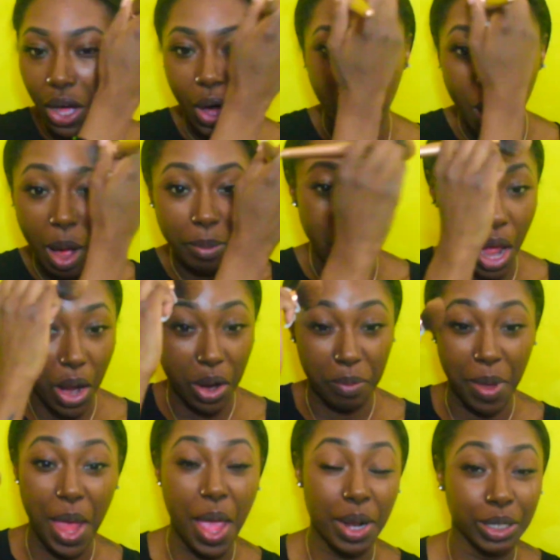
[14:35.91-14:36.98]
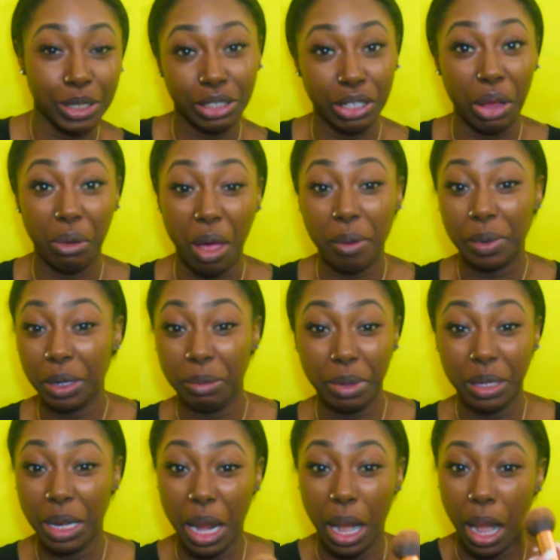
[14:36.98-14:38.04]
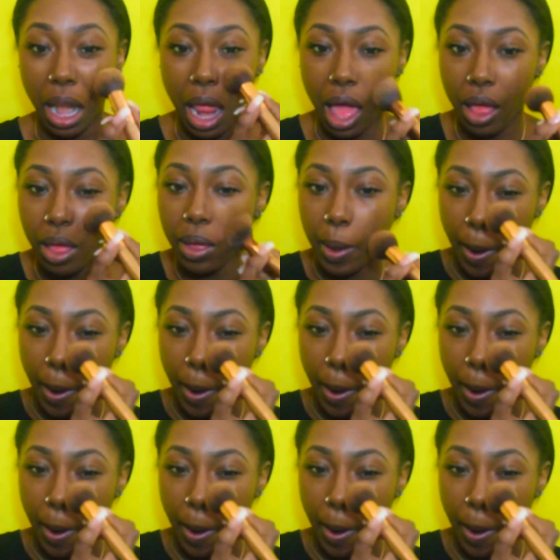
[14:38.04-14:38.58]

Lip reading: oh, I'm not her man because she don't want me to be, blah, blah, blah.